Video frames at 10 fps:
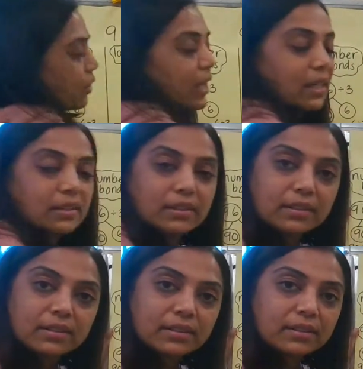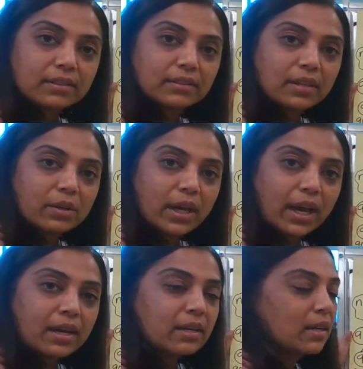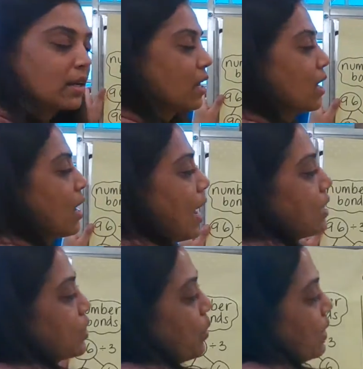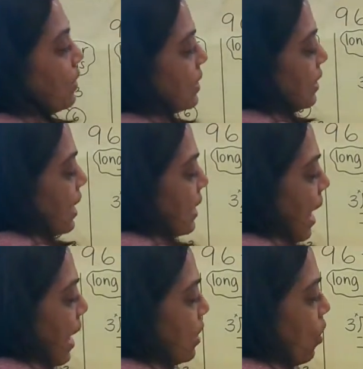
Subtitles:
3. Okay. And so in this case, I